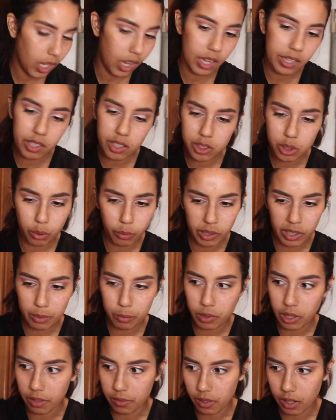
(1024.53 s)
I got through it,
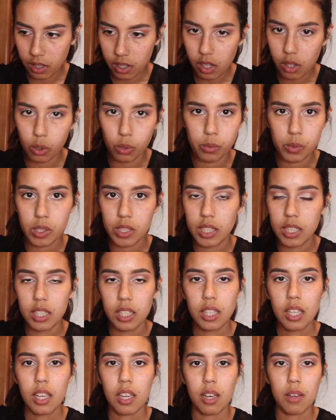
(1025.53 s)
whatever. I got over it.
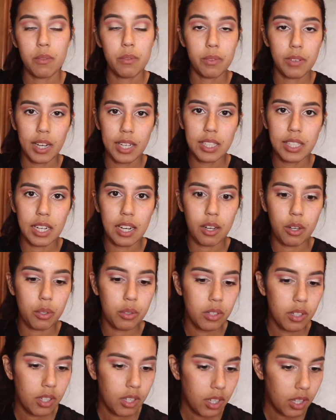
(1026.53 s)
I'm fine
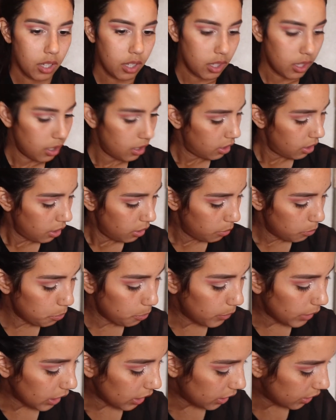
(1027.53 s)
now,
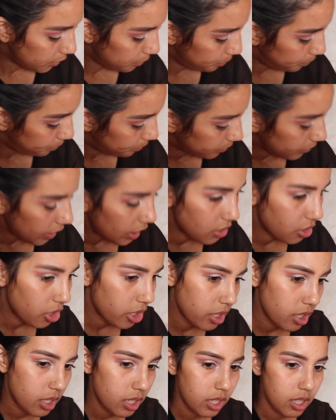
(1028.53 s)
but it's
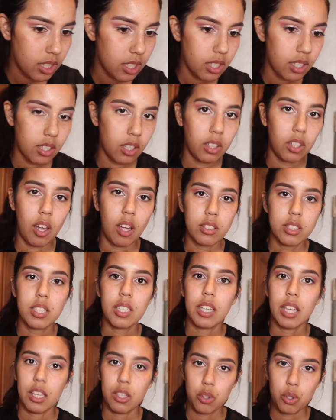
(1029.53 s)
just a lot
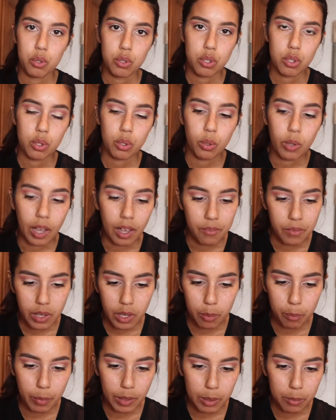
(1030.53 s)
to get used to,
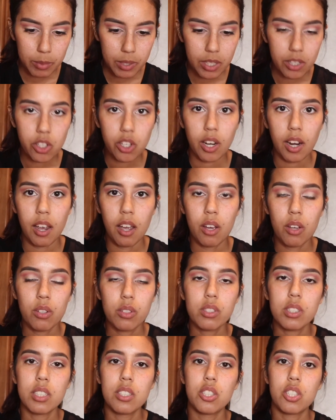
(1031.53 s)
having a baby in your
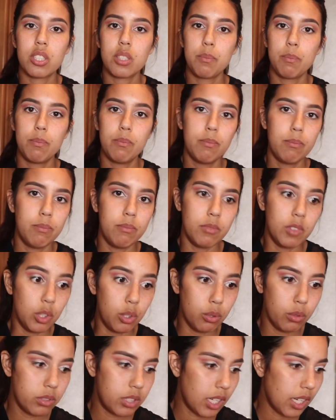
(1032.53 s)
house and just
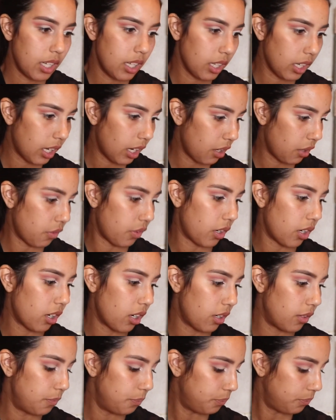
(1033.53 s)
you taking care of
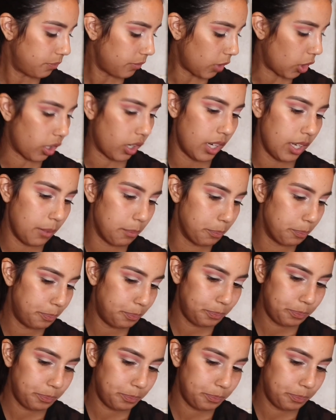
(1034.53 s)
her or him.